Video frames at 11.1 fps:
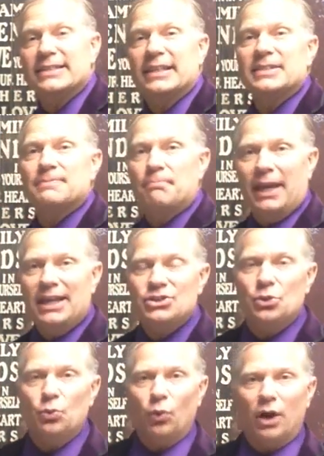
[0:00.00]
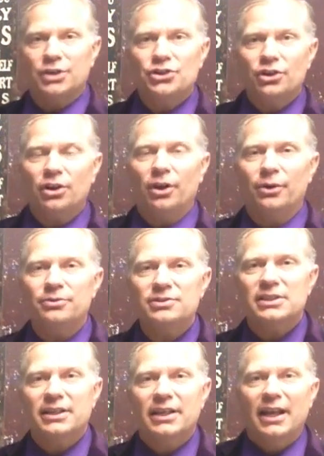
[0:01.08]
it is made to wash your clothes,